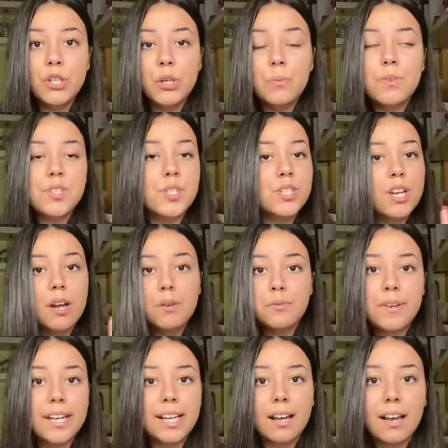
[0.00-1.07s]
to you. This is not a
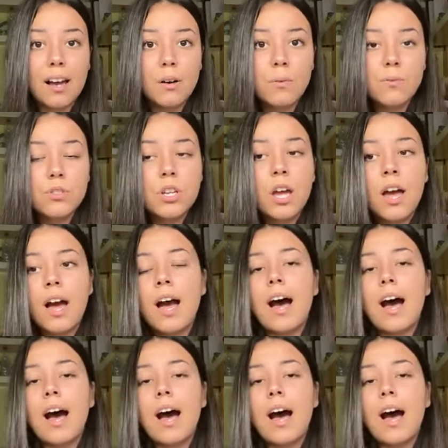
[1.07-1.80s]
fake account.